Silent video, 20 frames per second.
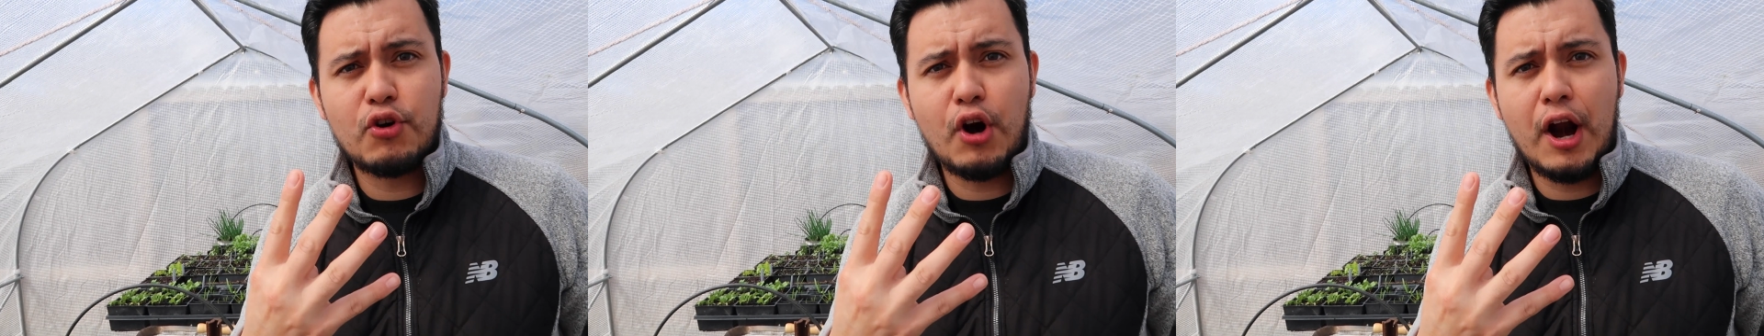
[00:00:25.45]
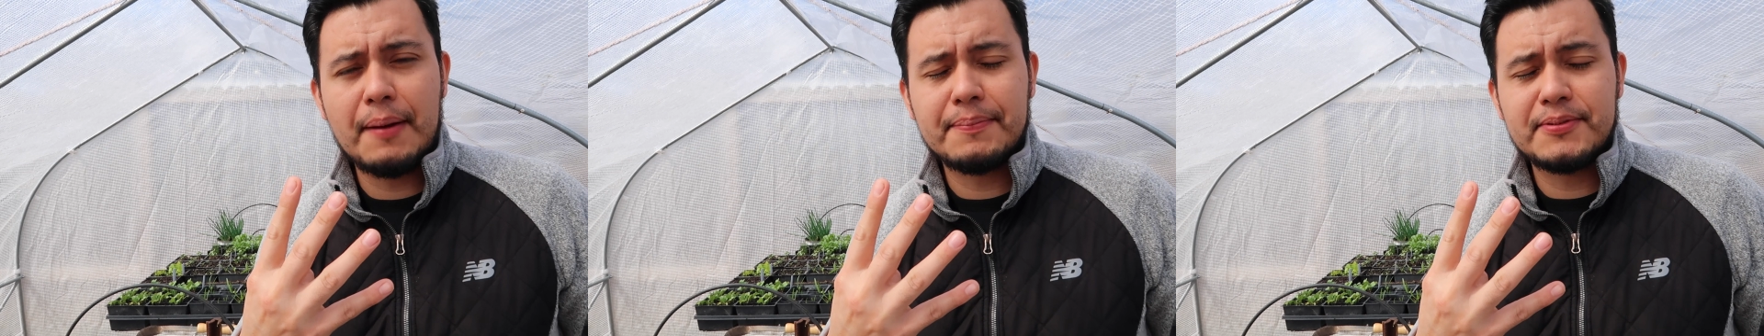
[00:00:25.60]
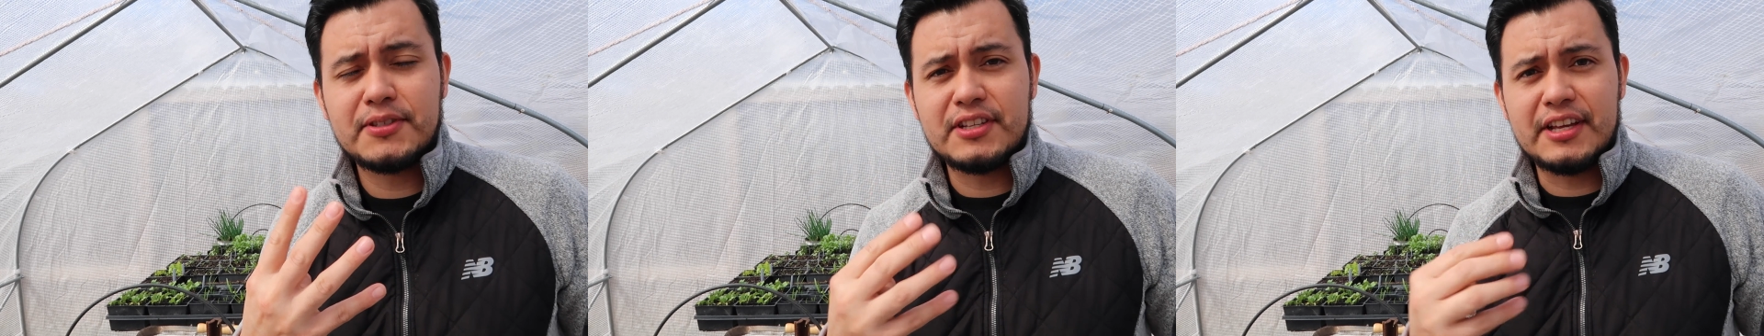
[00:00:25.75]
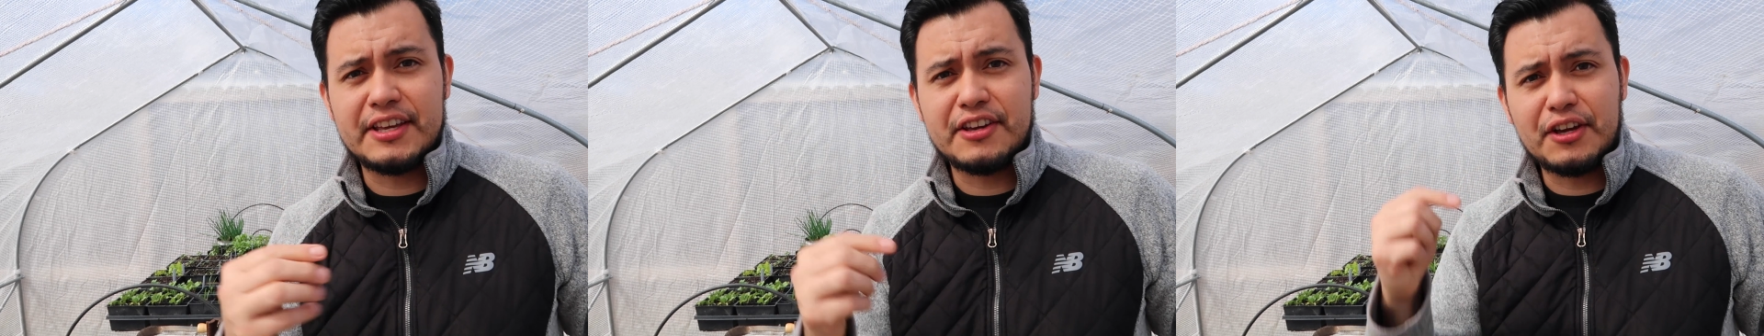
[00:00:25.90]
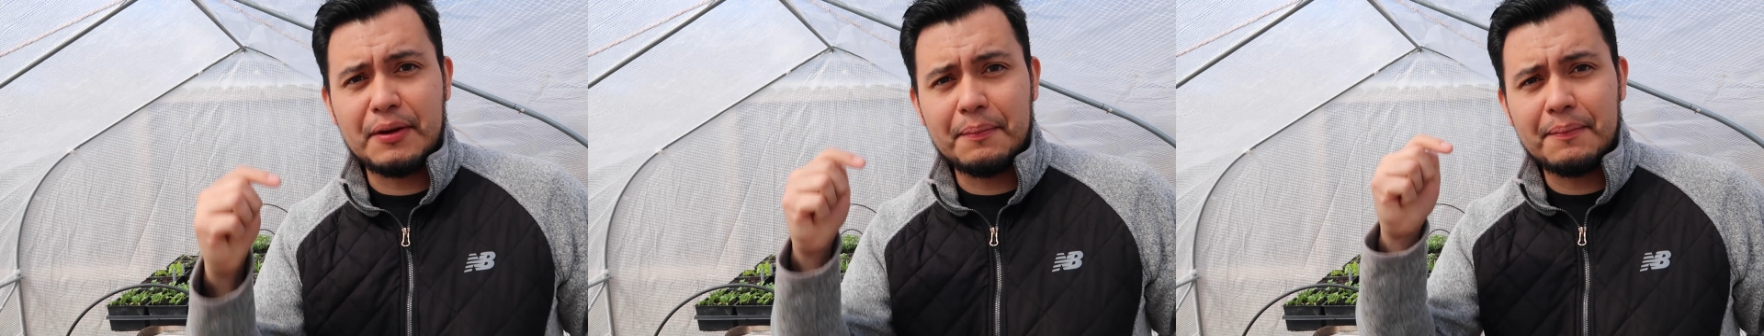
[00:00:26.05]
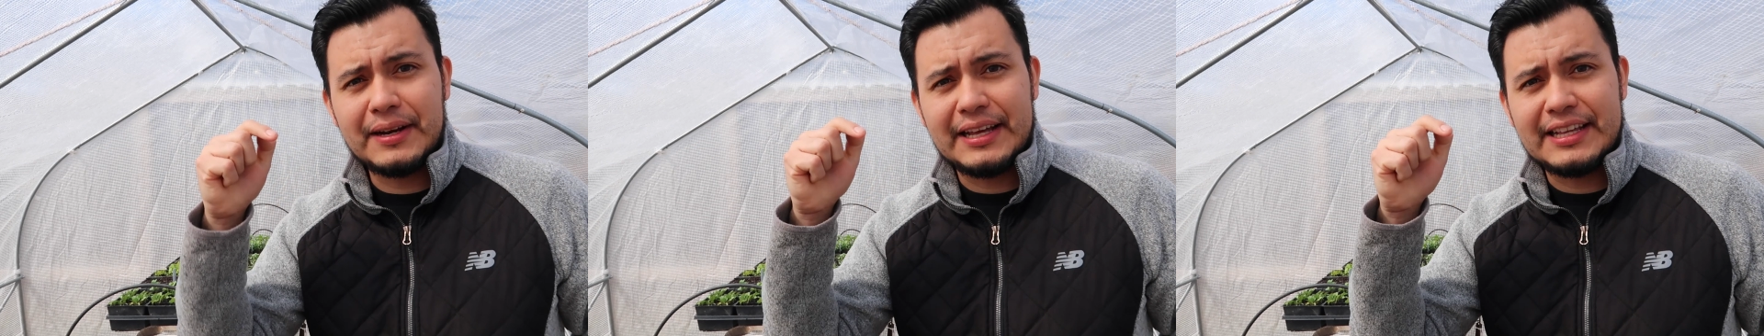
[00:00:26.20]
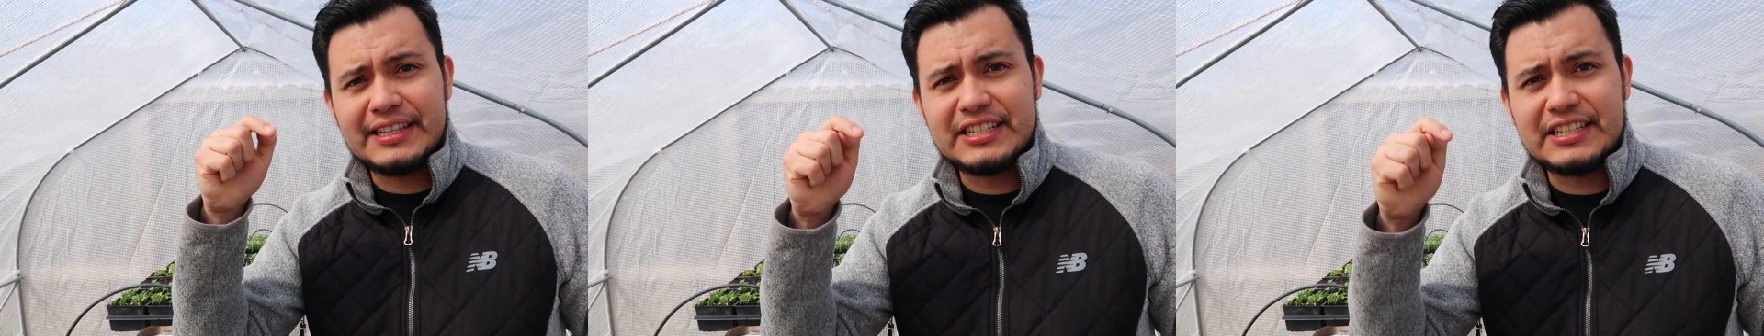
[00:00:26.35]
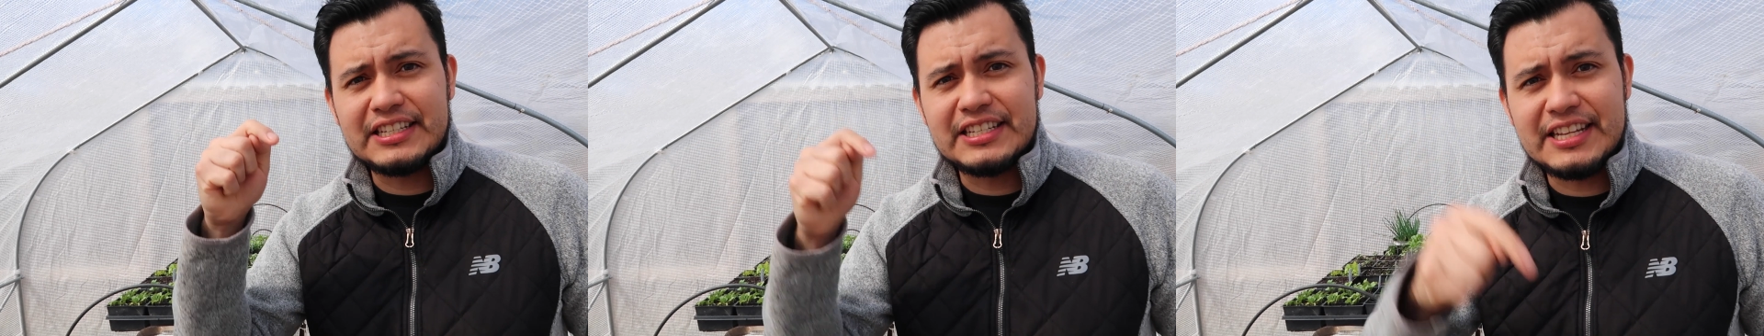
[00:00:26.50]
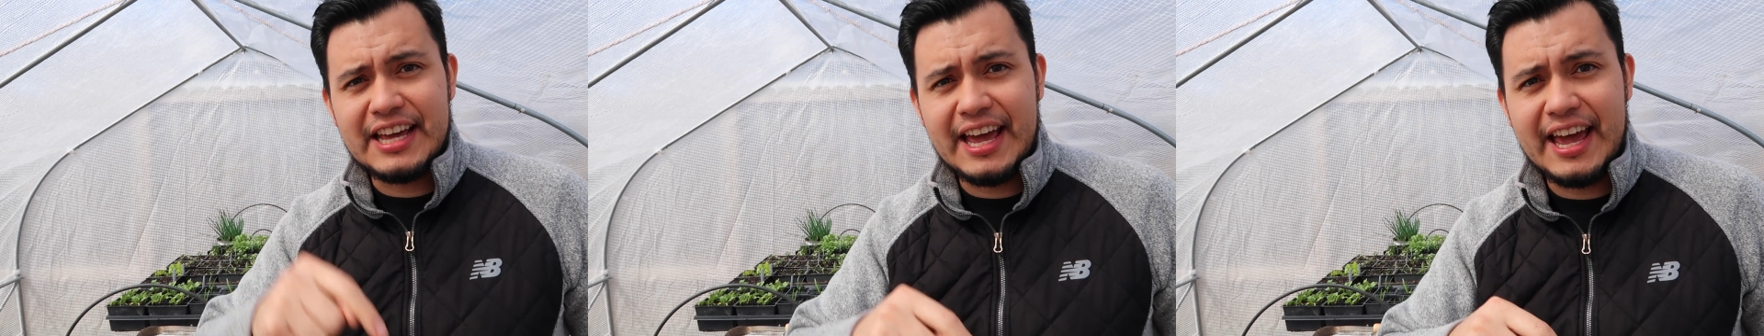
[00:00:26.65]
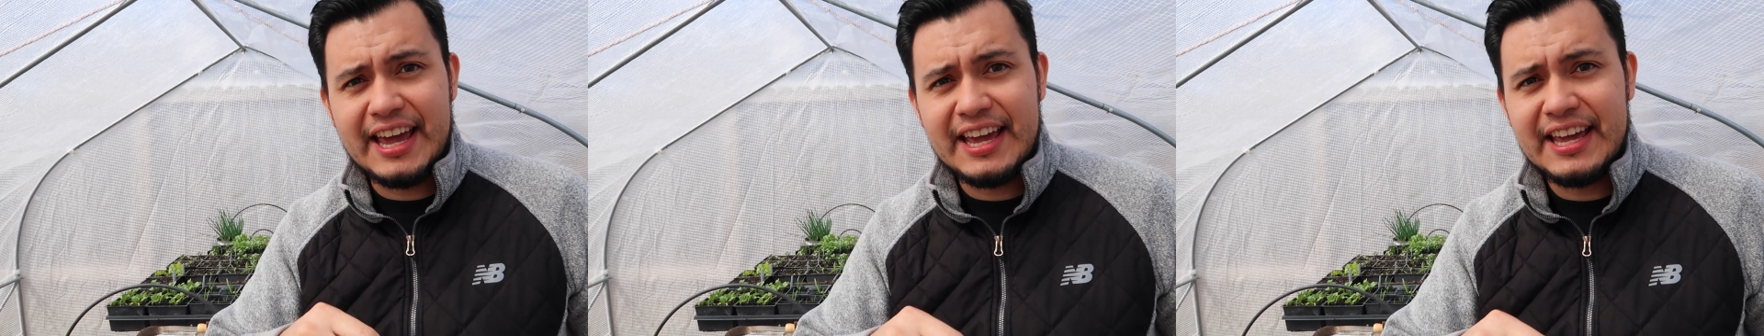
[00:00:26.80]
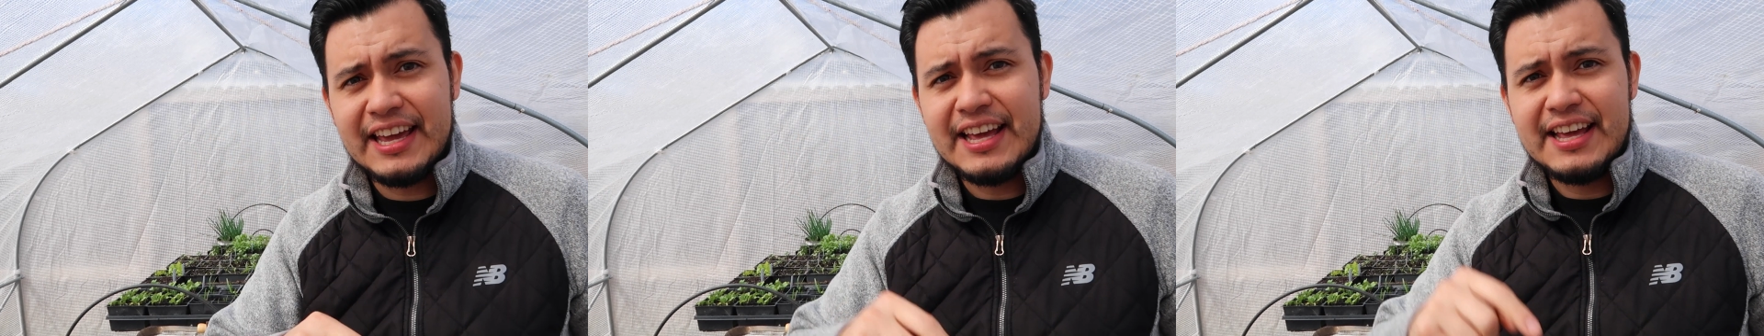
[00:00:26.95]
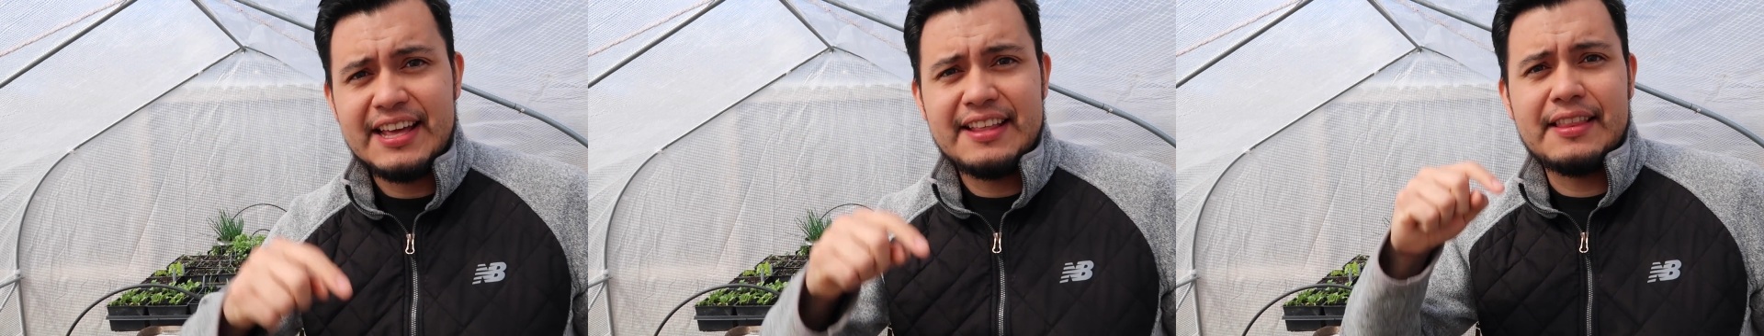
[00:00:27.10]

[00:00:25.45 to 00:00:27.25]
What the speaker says: crops that you can plant today